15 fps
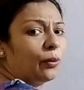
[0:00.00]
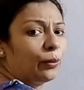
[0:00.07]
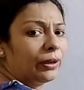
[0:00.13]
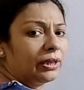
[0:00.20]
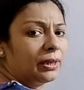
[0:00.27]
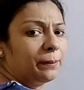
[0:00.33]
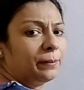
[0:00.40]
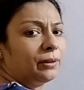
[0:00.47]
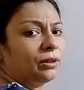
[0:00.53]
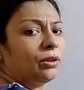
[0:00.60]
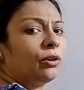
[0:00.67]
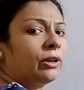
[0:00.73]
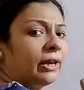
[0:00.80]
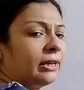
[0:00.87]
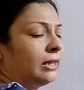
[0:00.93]
a
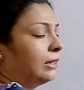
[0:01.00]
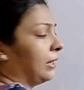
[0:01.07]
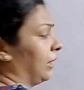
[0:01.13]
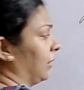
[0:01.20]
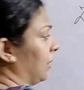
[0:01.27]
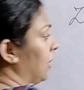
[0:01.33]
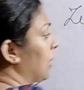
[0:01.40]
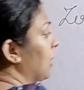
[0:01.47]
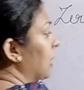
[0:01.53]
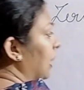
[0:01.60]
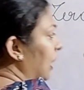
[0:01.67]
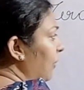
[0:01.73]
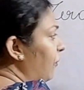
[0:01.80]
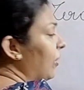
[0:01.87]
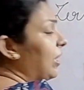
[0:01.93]
variable or anything.
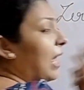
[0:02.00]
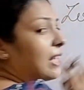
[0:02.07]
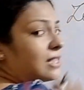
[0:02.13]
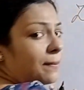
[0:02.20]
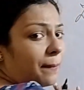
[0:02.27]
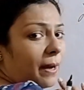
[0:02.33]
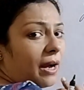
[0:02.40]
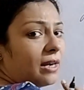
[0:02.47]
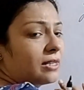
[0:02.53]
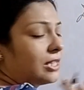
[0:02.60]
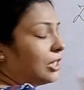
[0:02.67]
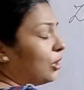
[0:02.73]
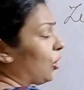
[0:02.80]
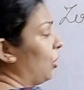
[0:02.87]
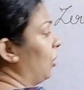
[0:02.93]
If it has a power
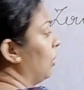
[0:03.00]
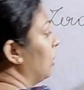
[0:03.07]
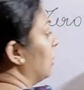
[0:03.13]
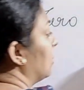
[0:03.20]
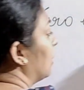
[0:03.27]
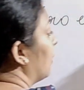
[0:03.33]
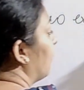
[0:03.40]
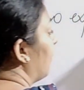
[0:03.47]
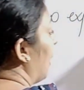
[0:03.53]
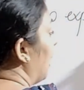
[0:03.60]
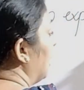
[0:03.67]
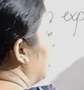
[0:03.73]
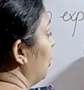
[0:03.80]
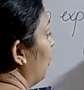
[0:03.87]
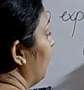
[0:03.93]
zero, the
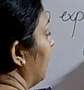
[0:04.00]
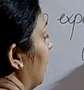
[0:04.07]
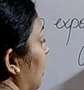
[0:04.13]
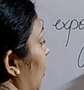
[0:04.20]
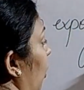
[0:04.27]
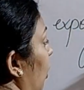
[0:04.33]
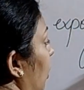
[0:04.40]
value will